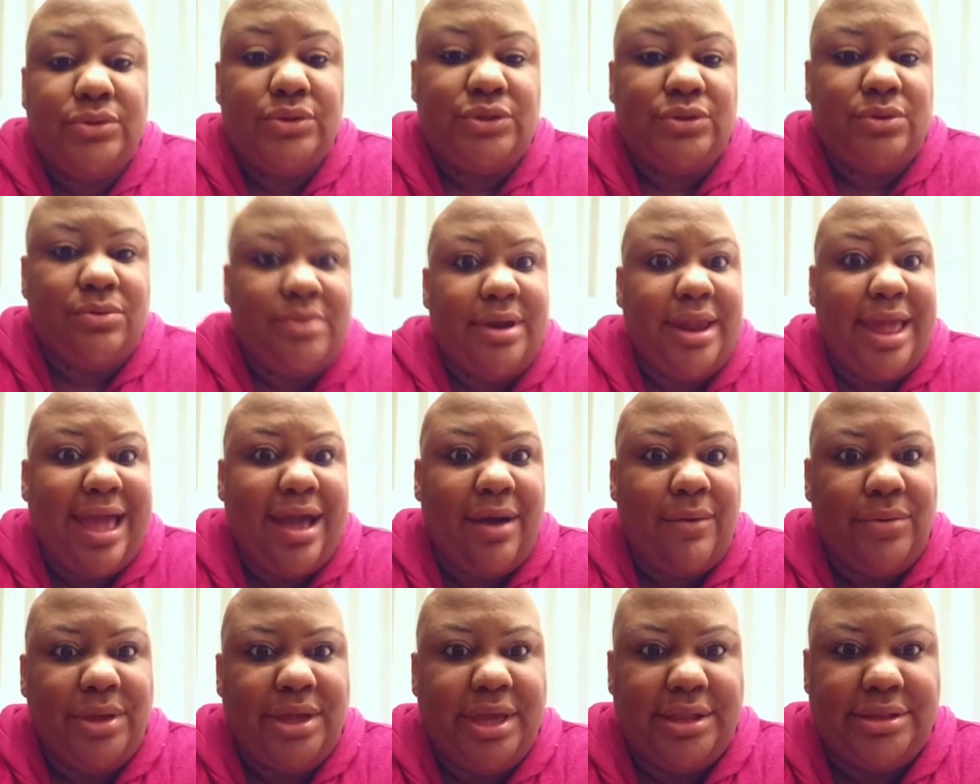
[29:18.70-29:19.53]
So
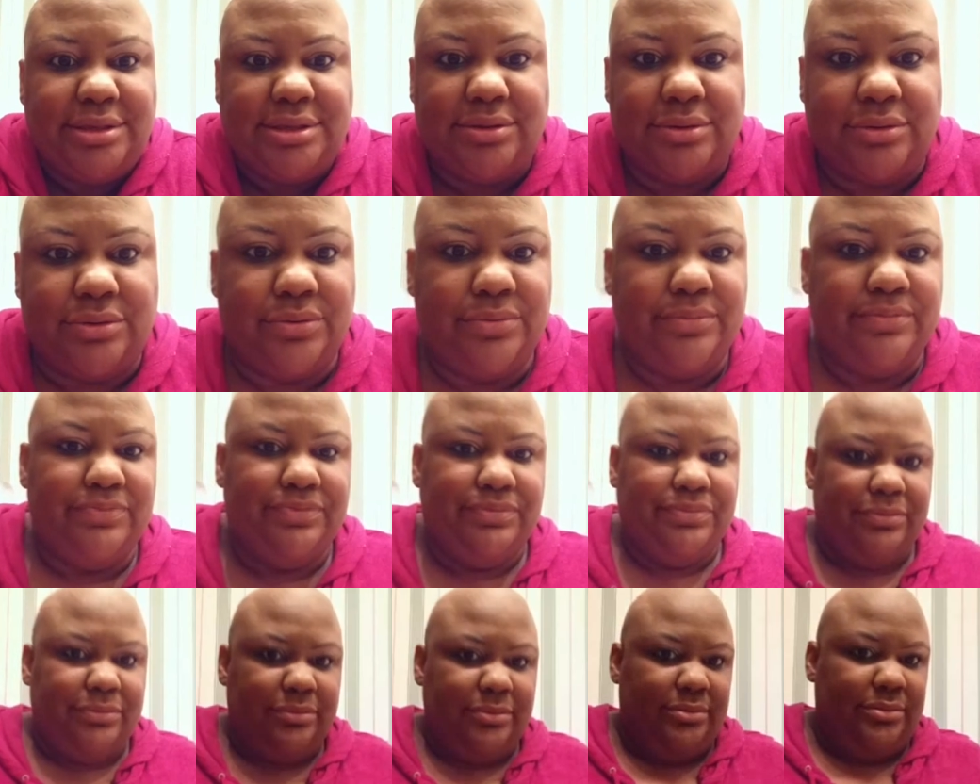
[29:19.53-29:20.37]
now we get to
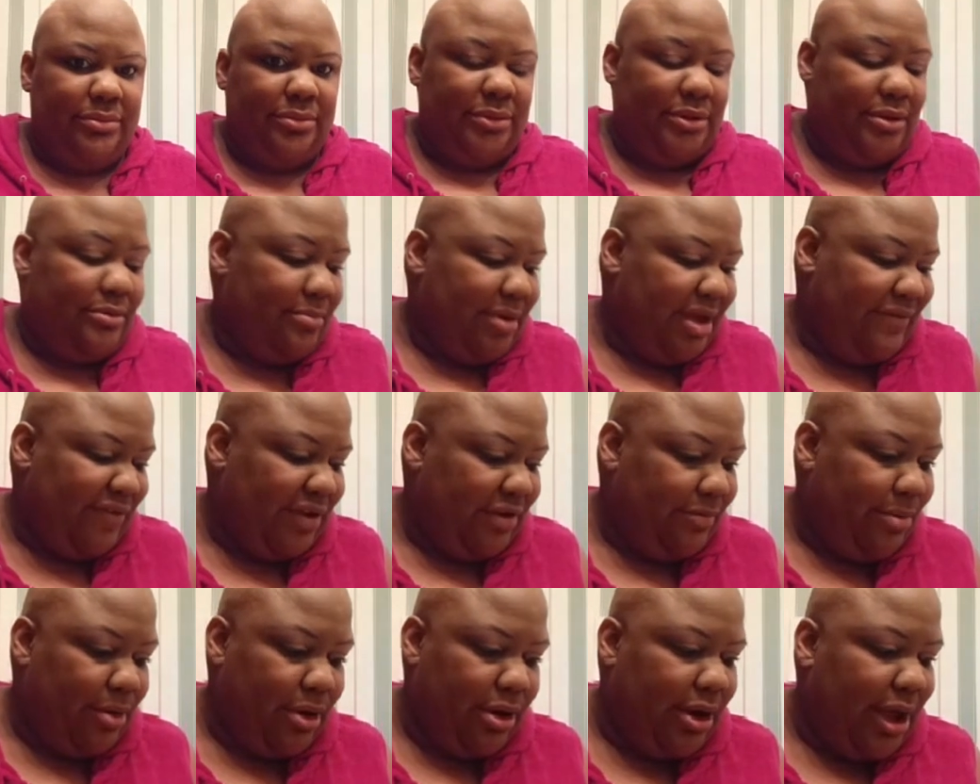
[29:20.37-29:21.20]
my
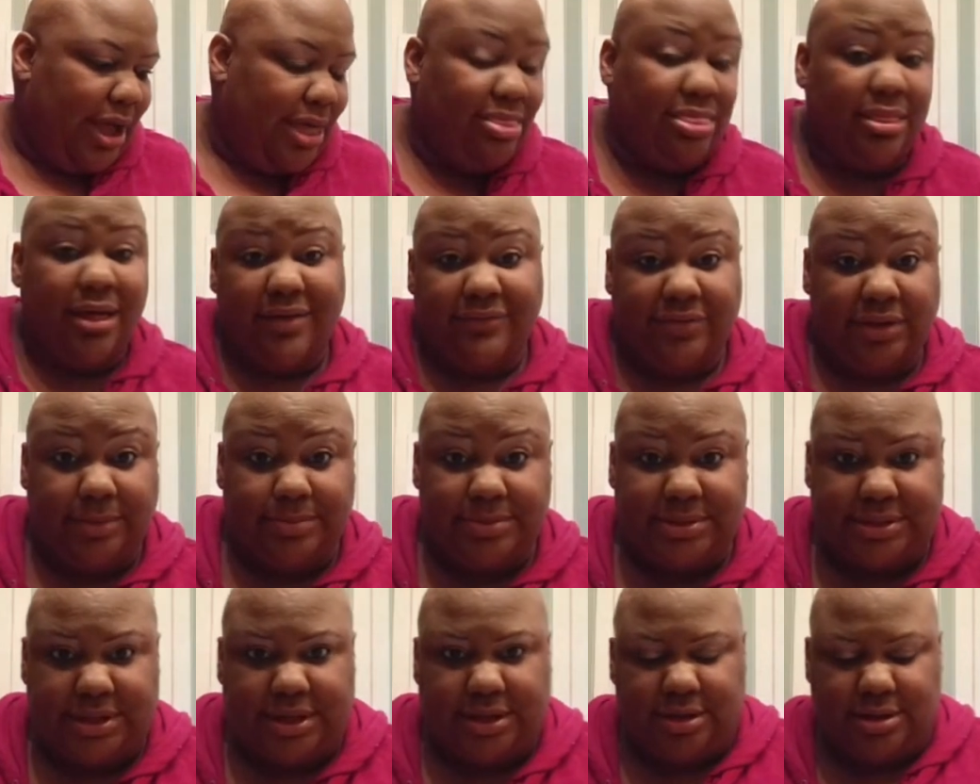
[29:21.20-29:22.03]
favorite part. I love
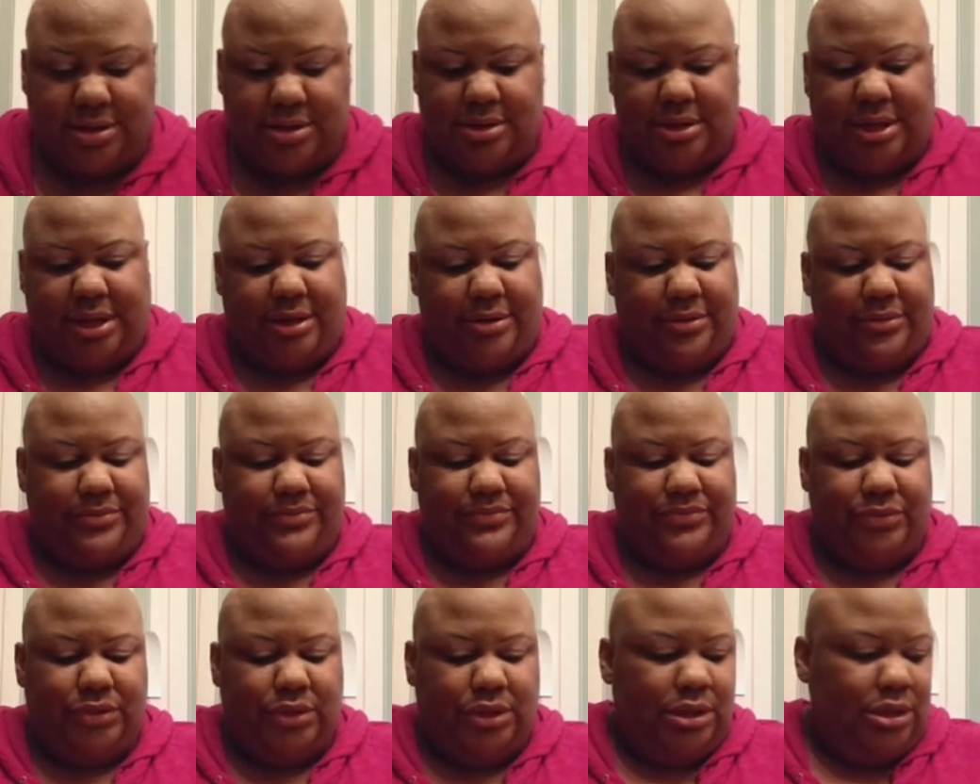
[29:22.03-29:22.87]
lipstick
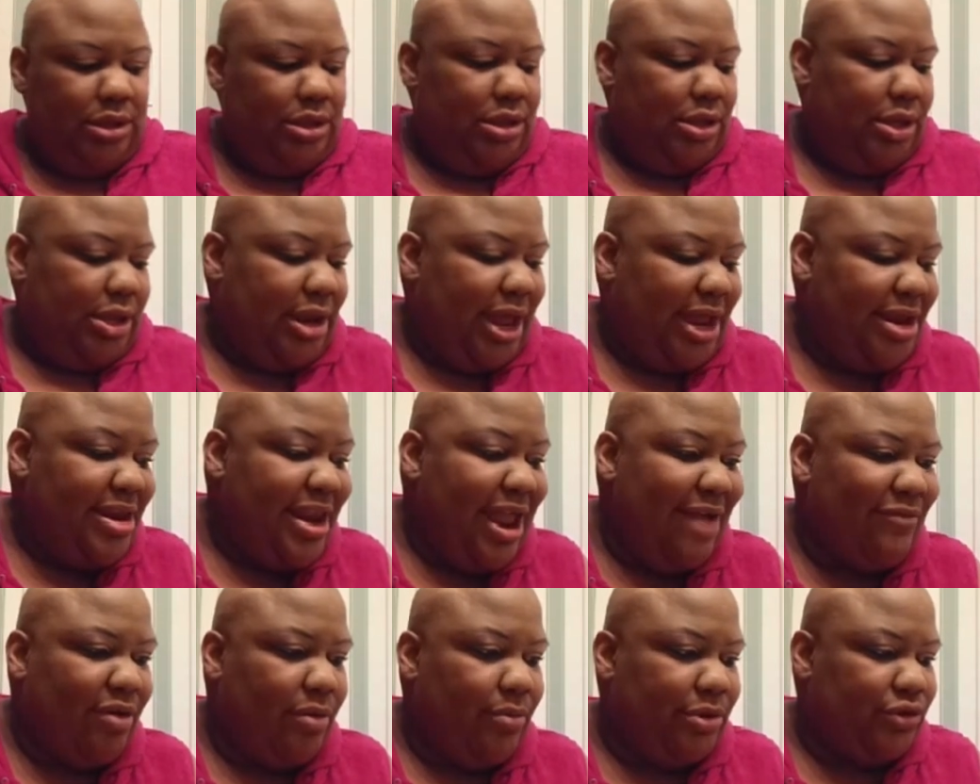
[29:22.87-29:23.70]
now. And I
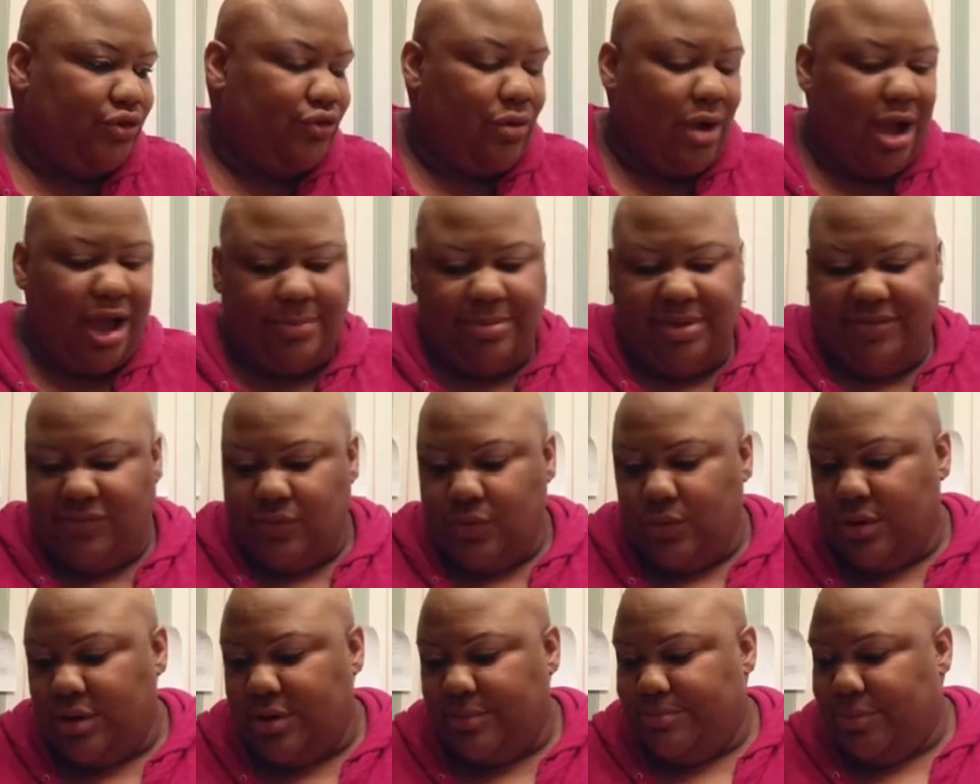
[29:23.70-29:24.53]
never would try
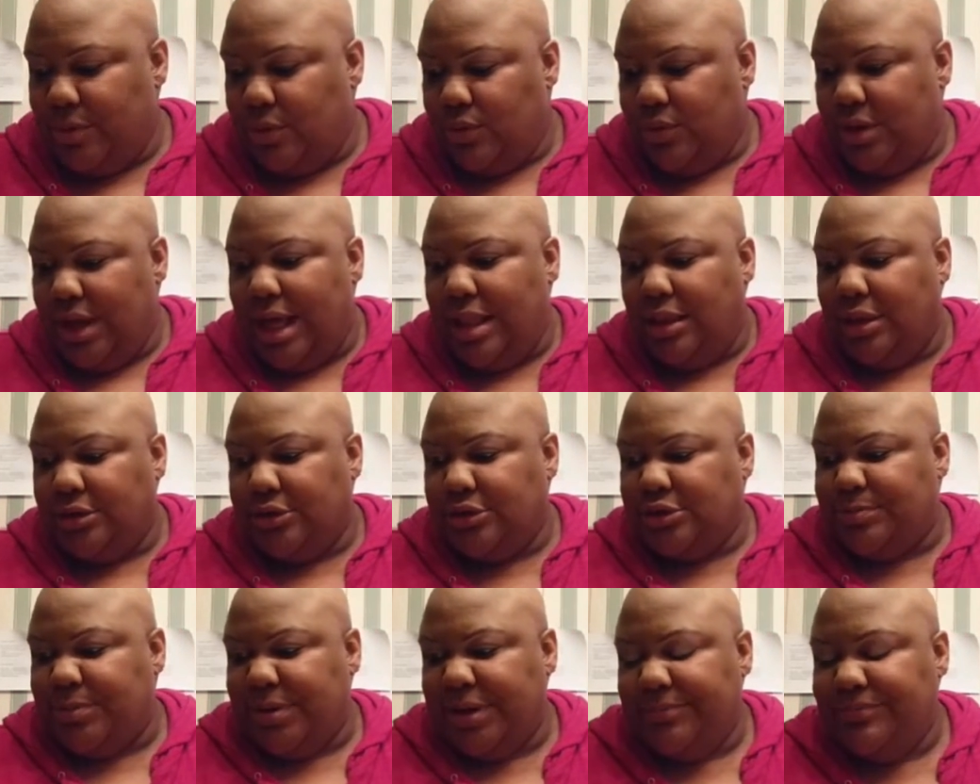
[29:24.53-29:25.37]
before bold
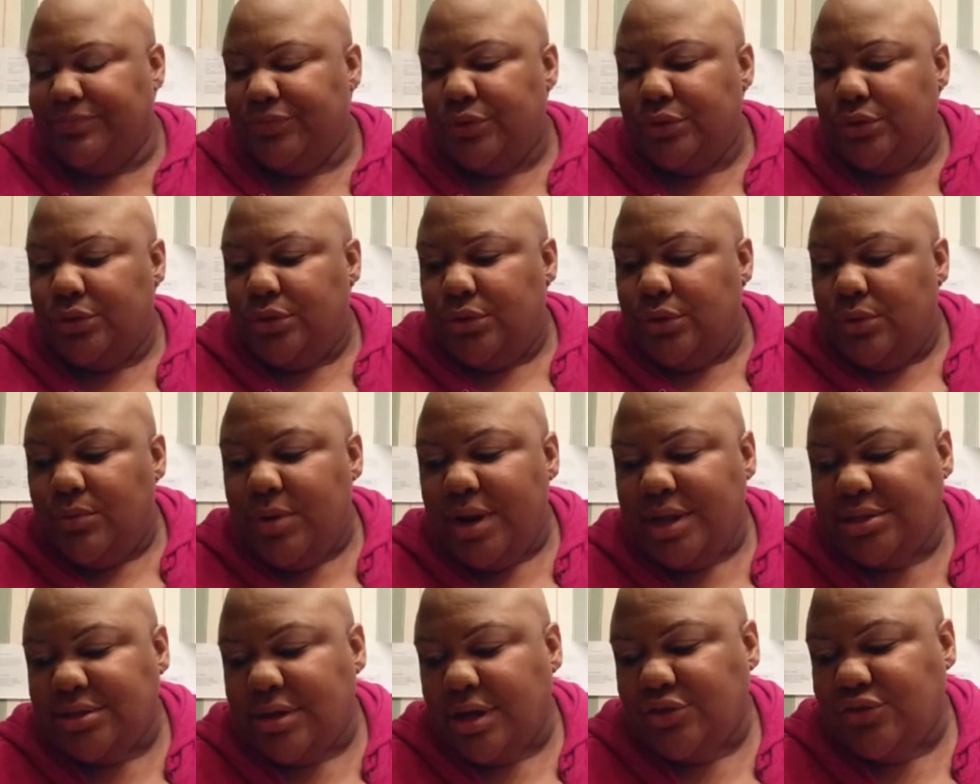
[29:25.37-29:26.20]
colors, but
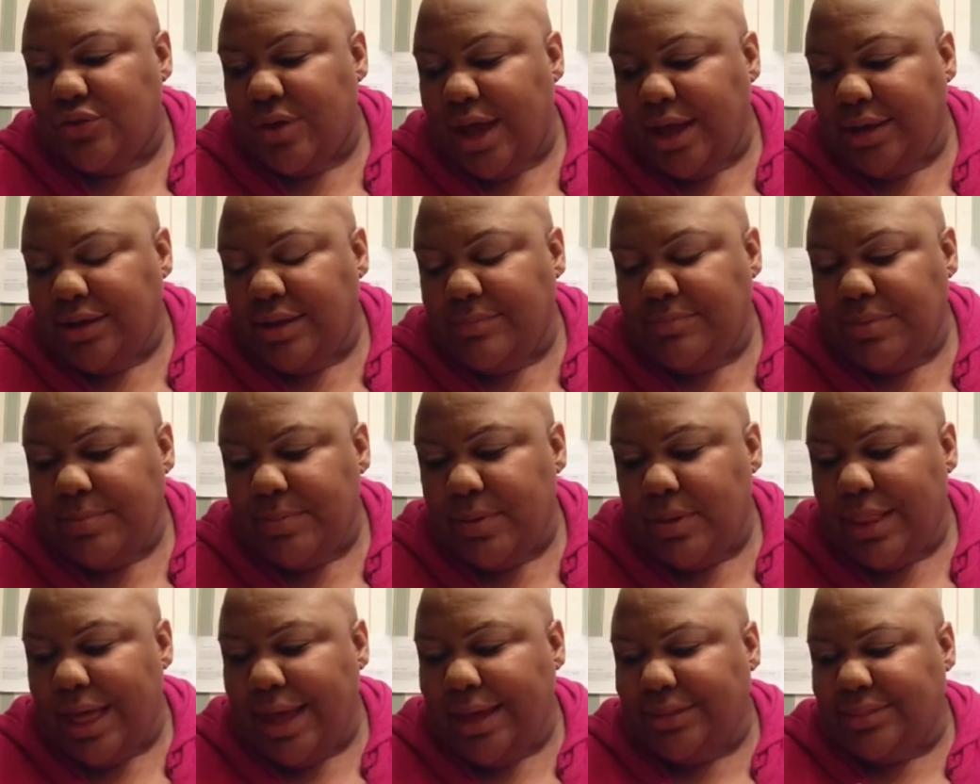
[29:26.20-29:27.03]
when I started trying them,
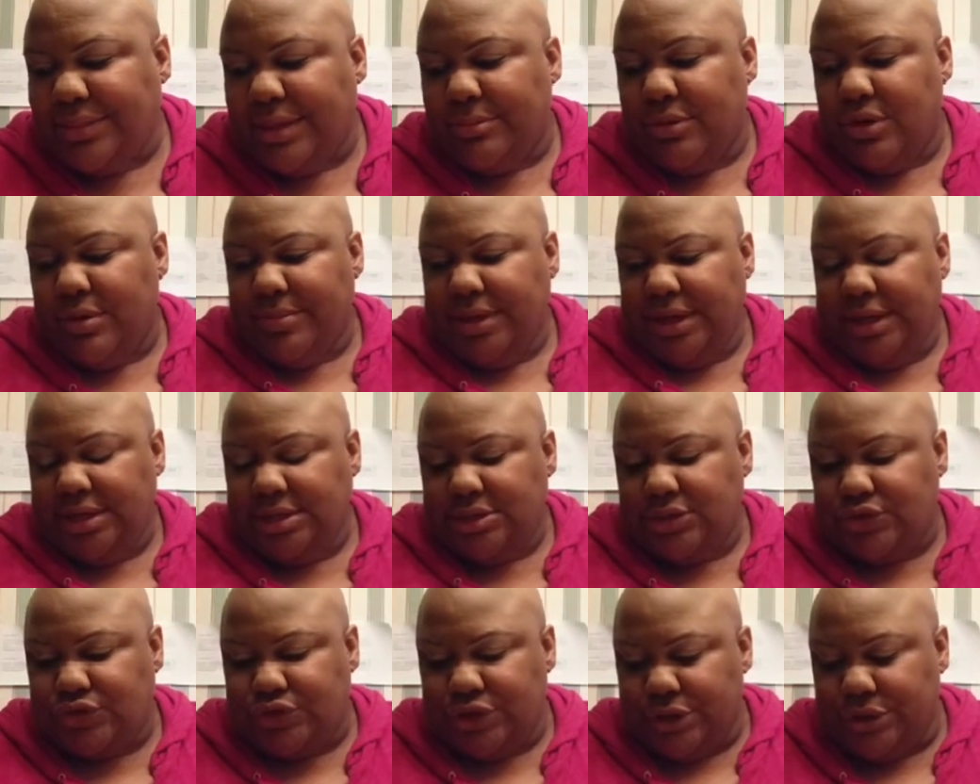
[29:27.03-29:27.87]
people liked them on
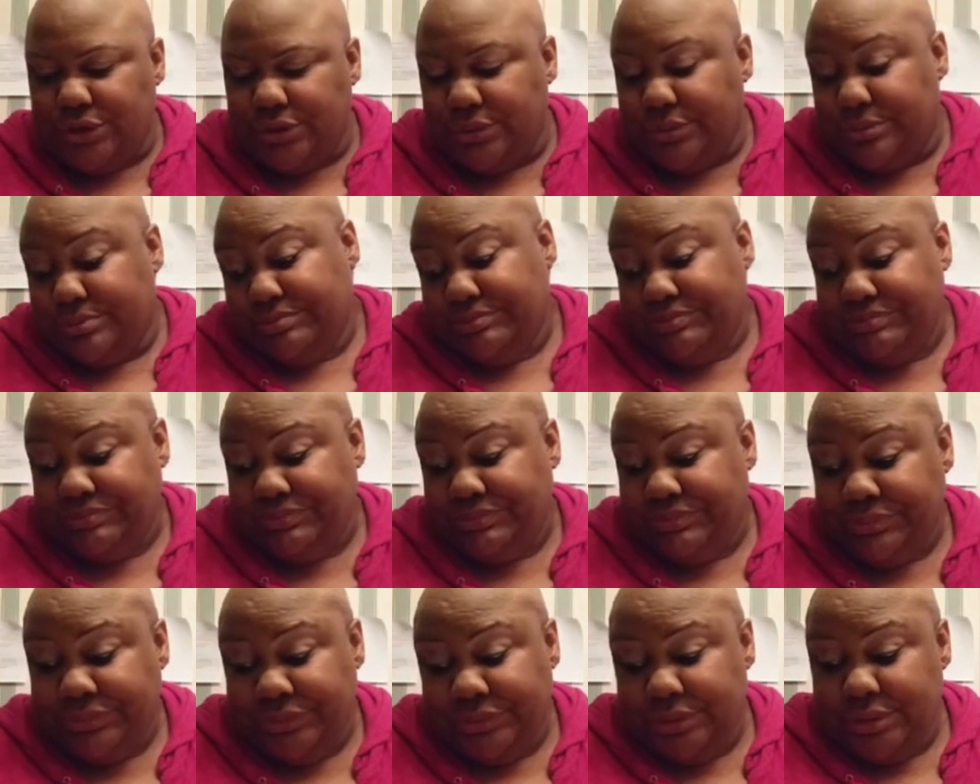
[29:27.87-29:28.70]
me. So
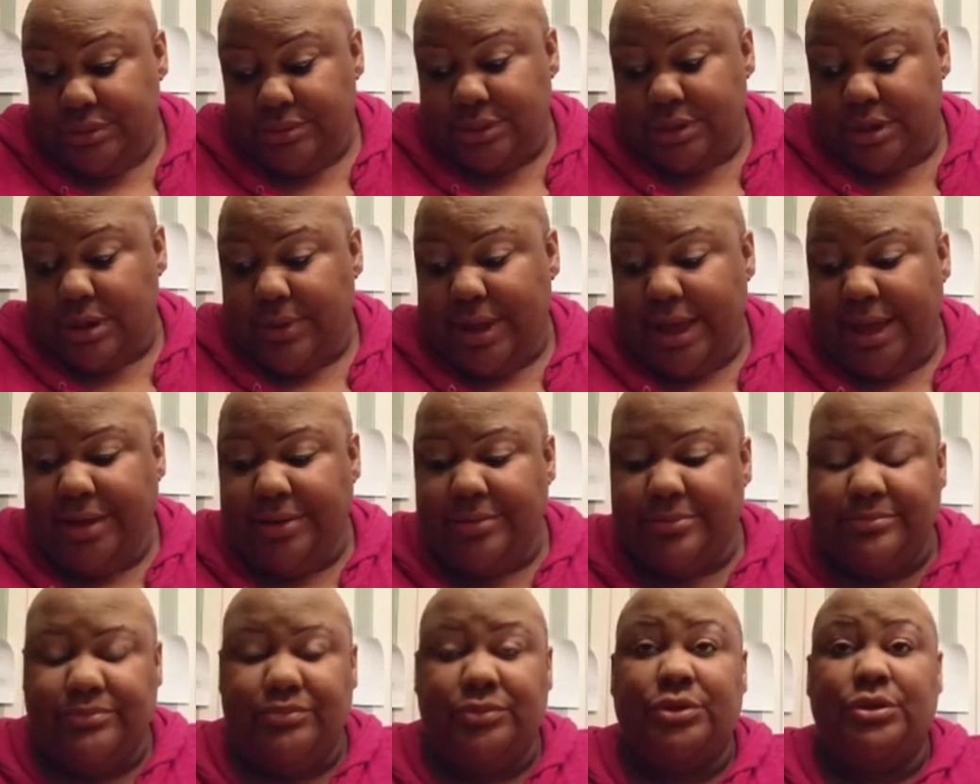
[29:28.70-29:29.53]
I was like,
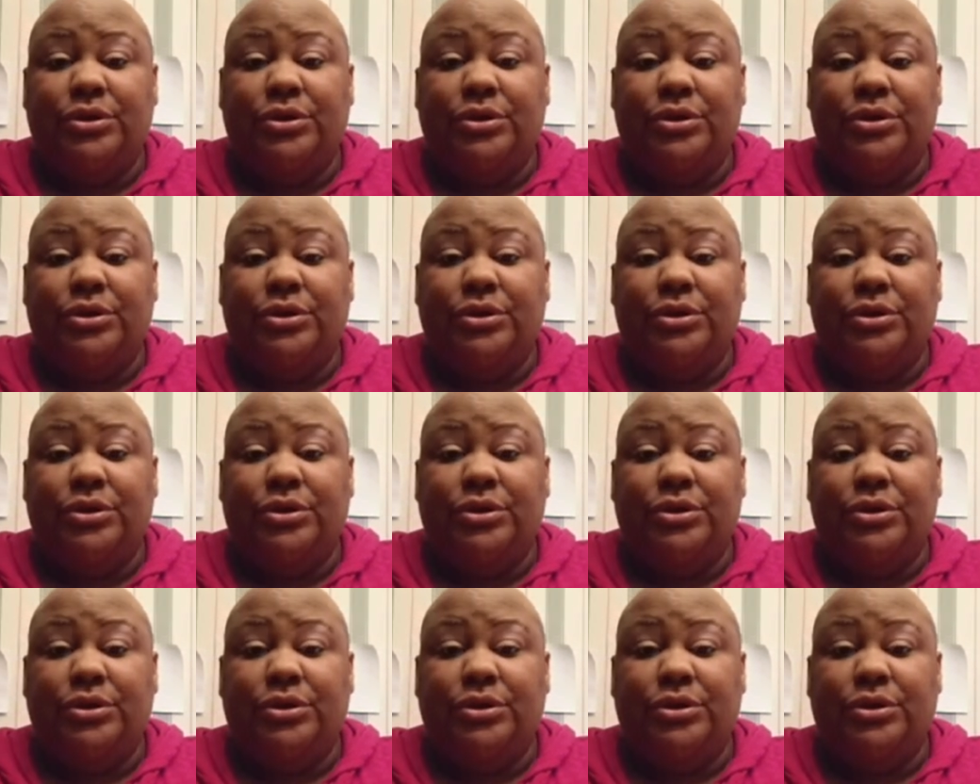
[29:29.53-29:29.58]
okay.